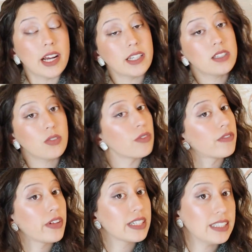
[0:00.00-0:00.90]
nice to
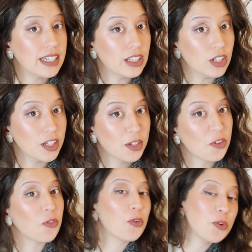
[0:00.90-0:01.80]
reflect it in the
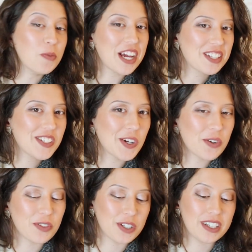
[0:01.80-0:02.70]
room next
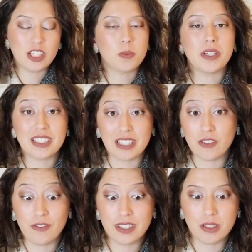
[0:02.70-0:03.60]
over just because
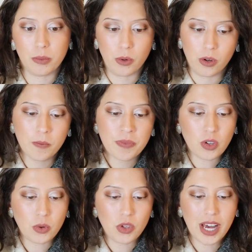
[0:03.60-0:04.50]
it's visible.
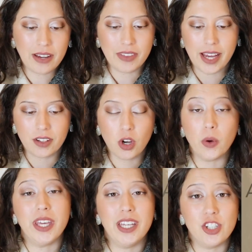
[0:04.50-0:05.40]
So you have that
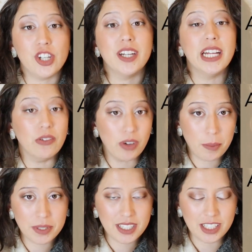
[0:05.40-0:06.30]
cohesion and
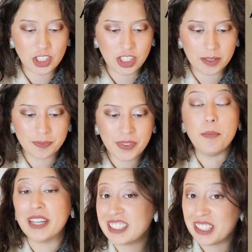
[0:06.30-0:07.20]
repetition,
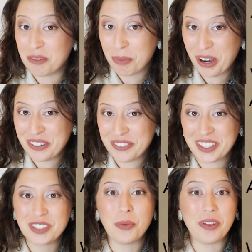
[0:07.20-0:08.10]
mixing
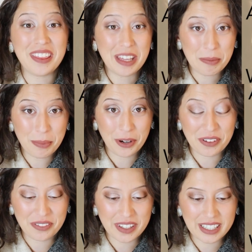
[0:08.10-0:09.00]
perfect with
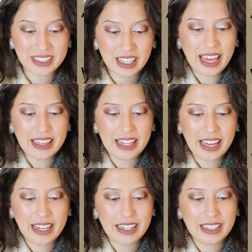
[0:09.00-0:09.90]
imperfect. And
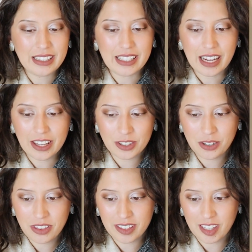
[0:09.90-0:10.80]
then the other
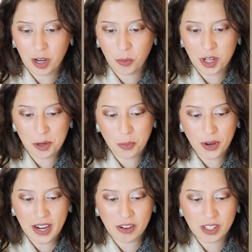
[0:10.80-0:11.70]
thing that I wanted to
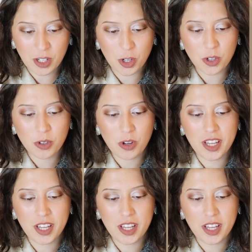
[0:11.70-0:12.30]
point out here,